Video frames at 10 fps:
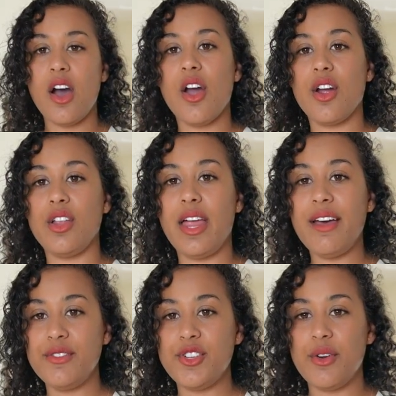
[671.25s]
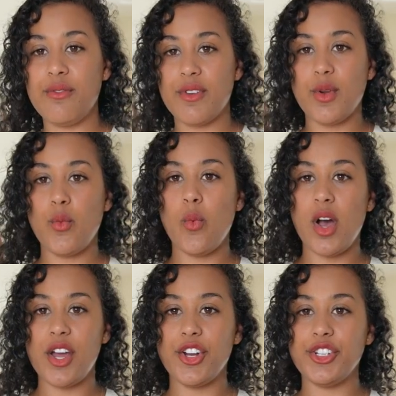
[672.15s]
our leftover
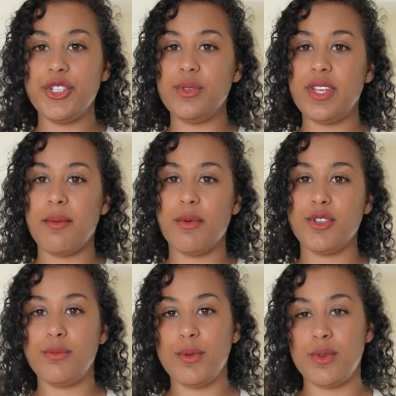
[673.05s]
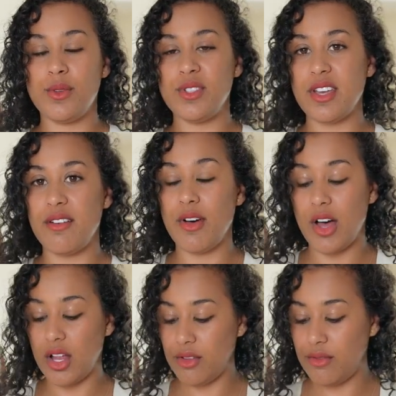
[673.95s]
1 or 2 tablespoons of
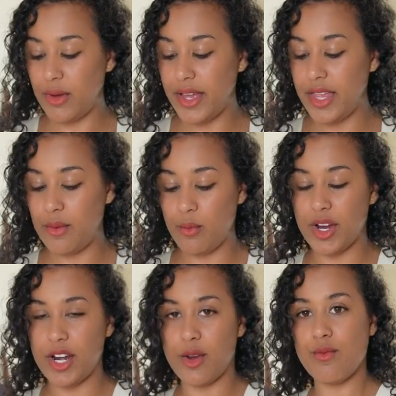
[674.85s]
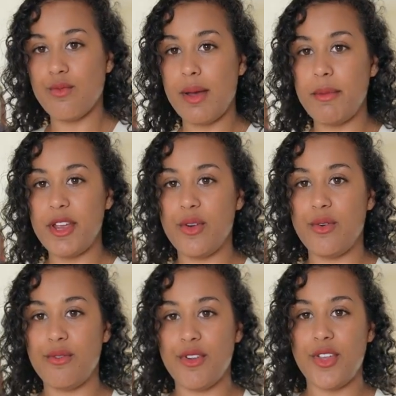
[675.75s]
olive oil and we're going to rub it
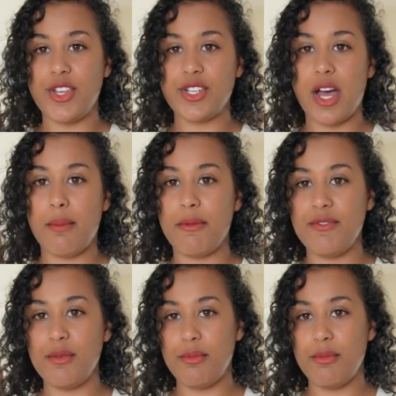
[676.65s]
over the top of the